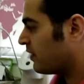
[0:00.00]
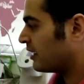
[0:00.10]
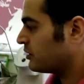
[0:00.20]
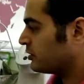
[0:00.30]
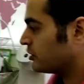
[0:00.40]

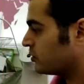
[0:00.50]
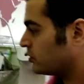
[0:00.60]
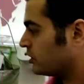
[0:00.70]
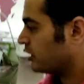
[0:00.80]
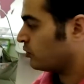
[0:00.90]
factors
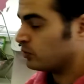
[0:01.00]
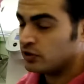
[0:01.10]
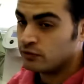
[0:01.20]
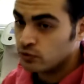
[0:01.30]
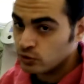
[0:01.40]
associated with the
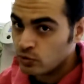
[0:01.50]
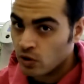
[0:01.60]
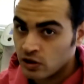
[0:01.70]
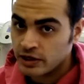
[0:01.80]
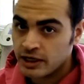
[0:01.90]
food
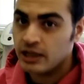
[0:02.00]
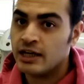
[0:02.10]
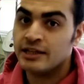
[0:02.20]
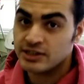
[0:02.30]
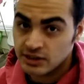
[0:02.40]
quality
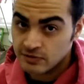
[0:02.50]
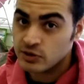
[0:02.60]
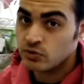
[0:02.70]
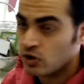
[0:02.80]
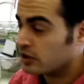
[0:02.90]
and the service
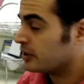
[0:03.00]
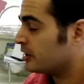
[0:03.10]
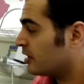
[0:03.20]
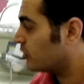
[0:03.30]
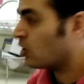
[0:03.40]
quality
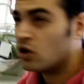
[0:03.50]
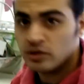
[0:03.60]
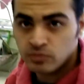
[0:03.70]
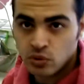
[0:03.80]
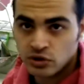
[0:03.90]
that are all
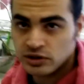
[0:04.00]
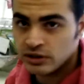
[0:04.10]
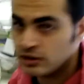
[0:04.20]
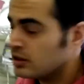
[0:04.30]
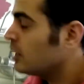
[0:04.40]
important